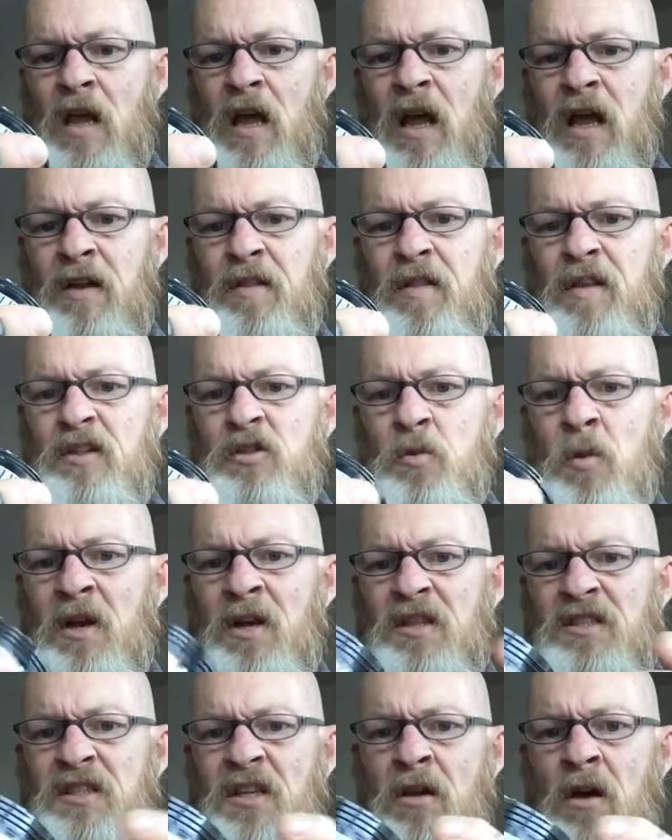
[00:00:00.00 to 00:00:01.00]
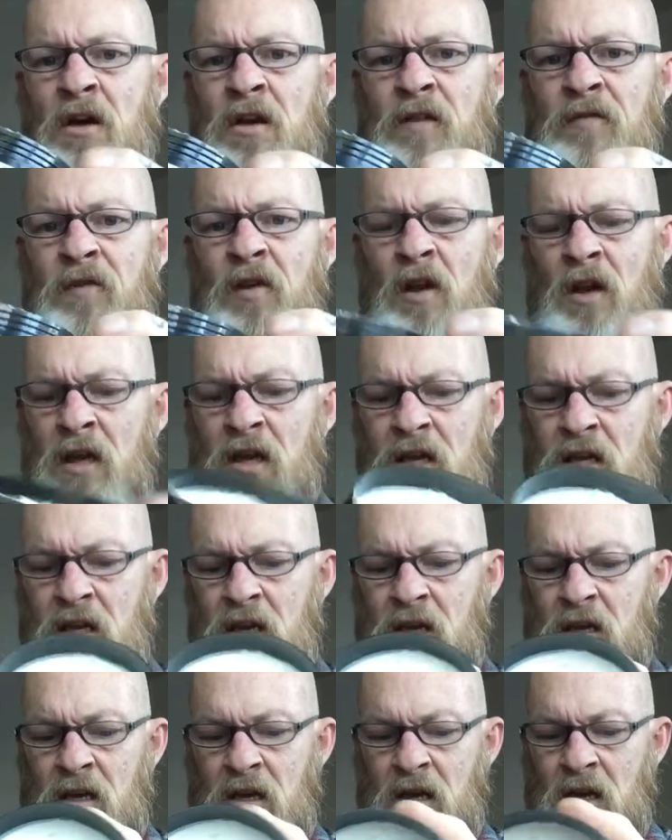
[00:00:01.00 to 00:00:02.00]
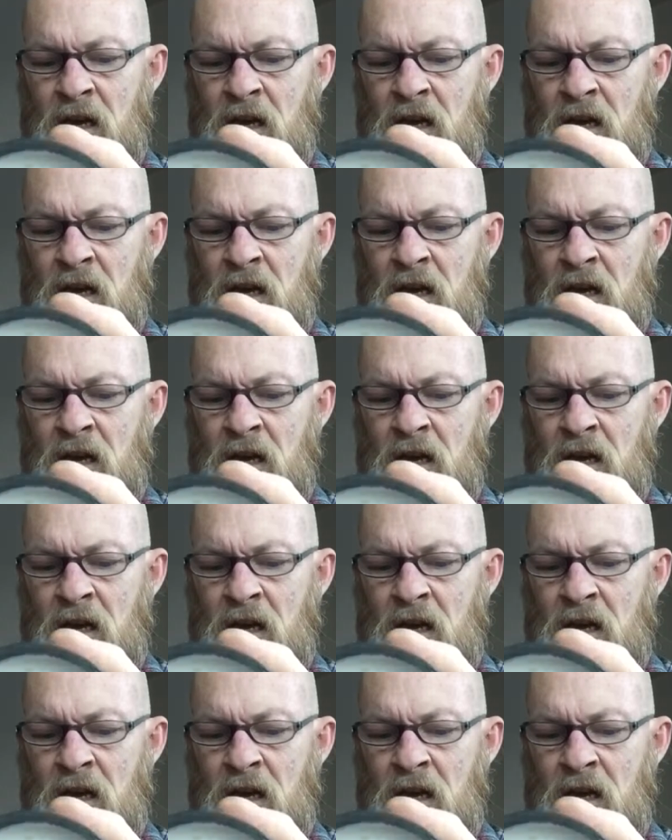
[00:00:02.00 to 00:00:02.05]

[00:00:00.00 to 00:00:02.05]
And this one is kind of like